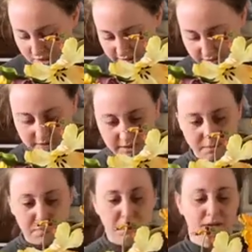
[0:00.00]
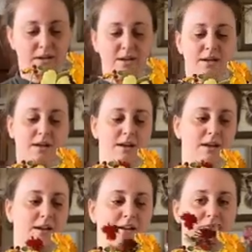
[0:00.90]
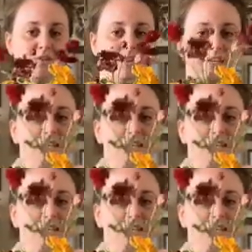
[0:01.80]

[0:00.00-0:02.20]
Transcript: things up. I have these